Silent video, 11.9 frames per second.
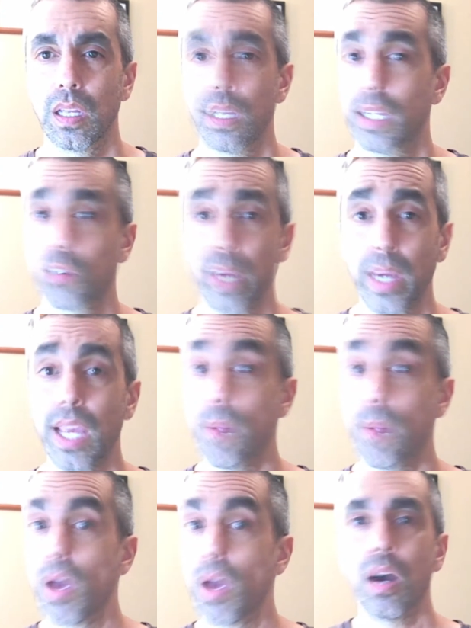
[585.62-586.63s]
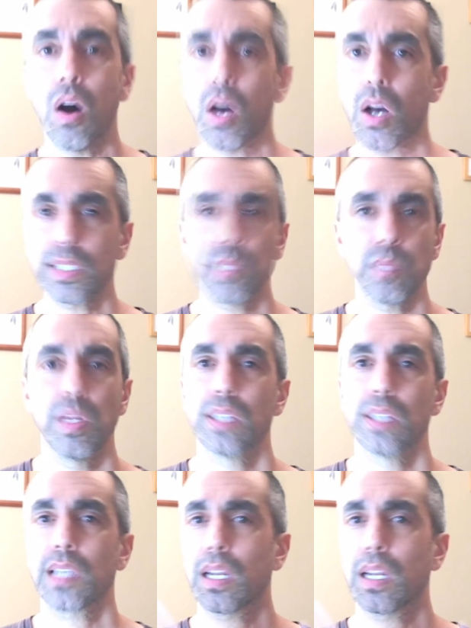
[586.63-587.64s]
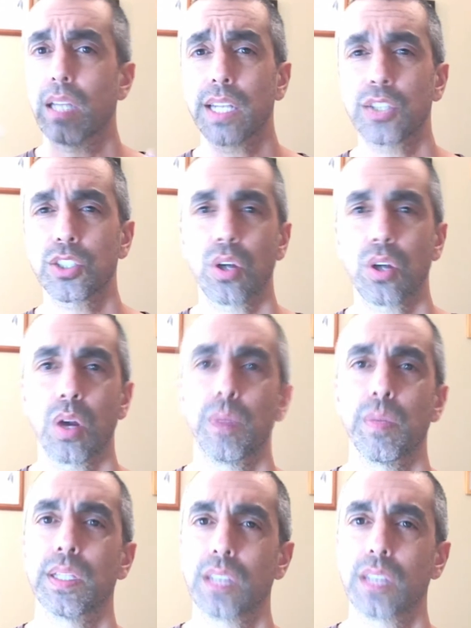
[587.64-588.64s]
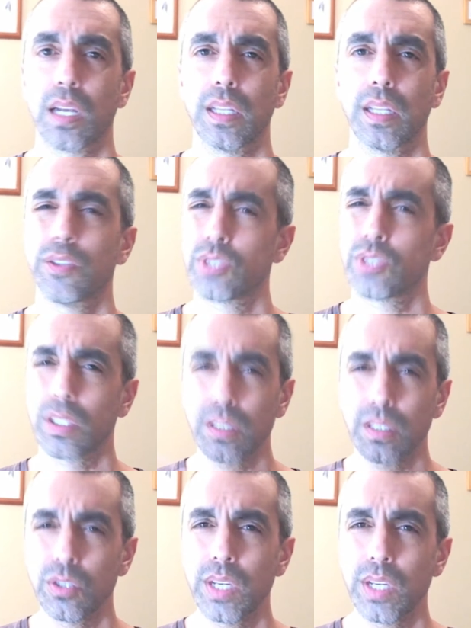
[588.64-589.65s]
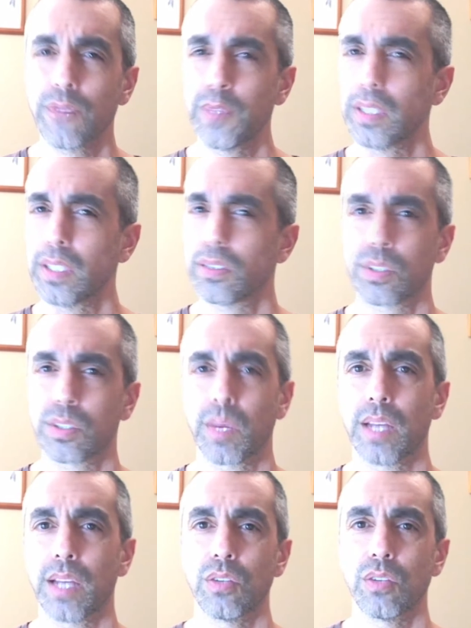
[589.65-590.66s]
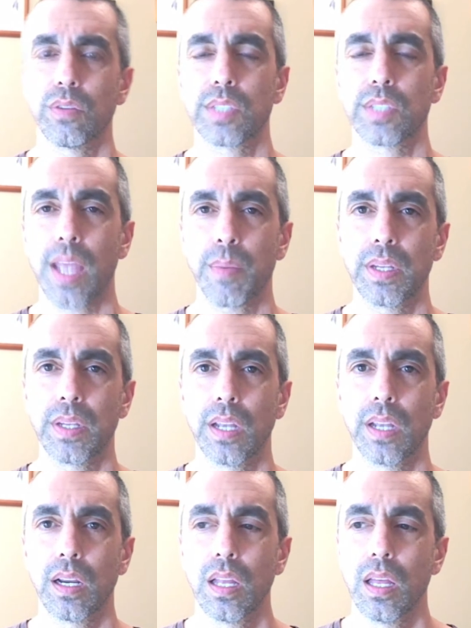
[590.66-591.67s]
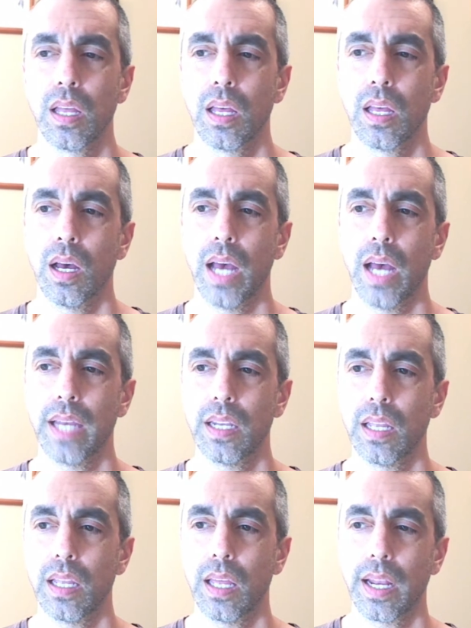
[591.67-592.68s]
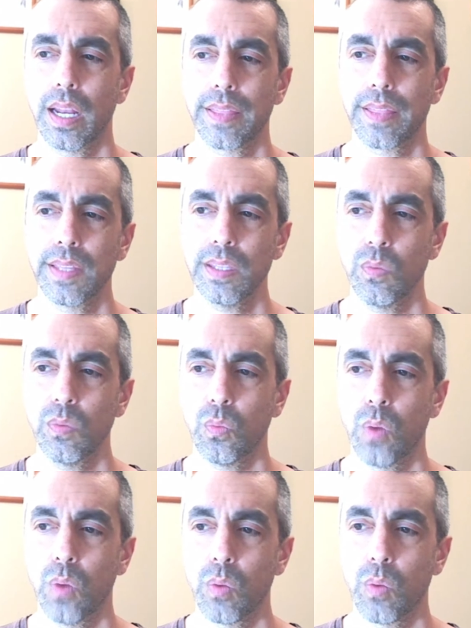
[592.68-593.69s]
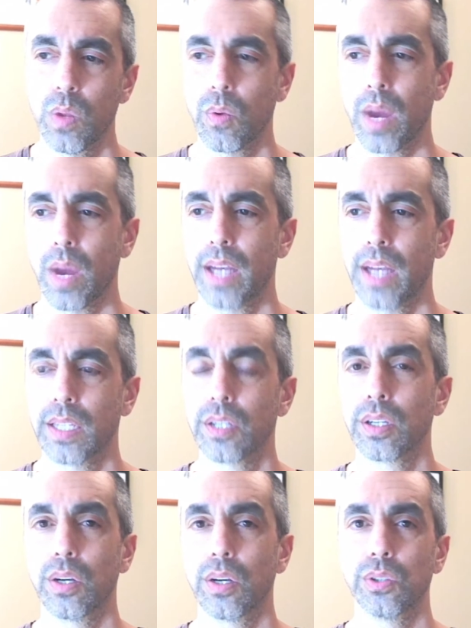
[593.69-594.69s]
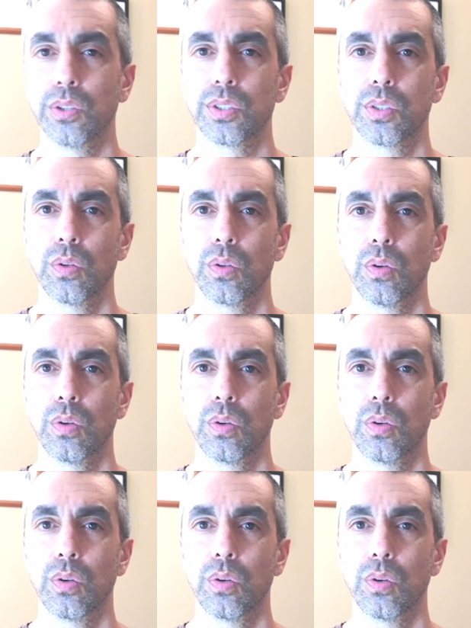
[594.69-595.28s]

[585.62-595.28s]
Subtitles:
A great game. Yeah. Awesome. It's got a lot of charm. You get a feeling there's some kind of universe happening there. And I think that where we were at a year ago is